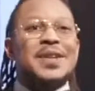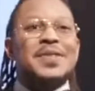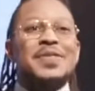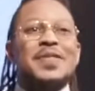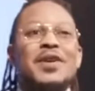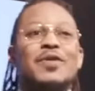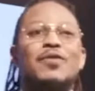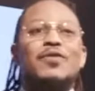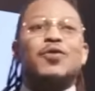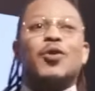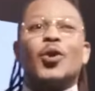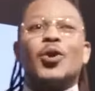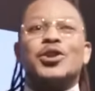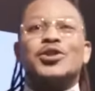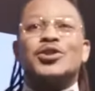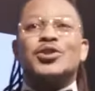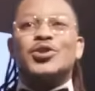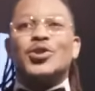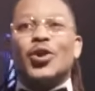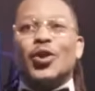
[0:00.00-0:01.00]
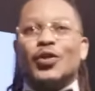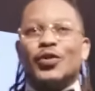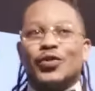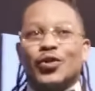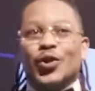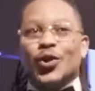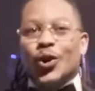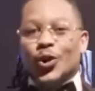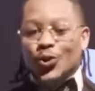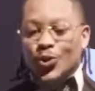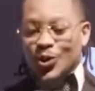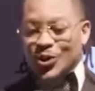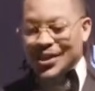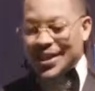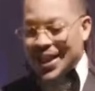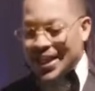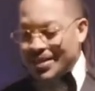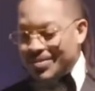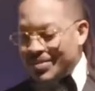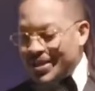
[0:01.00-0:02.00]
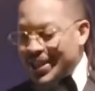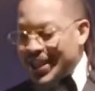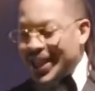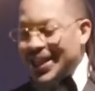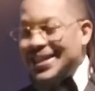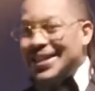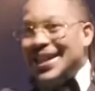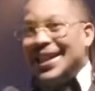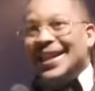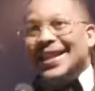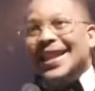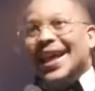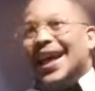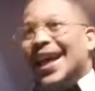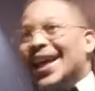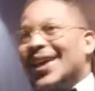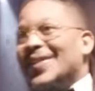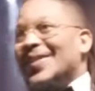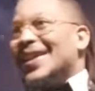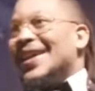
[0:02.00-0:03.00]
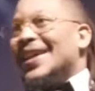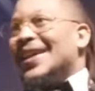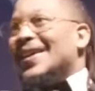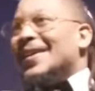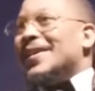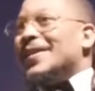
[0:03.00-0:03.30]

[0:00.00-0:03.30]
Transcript: The voice of God was emanating in the area.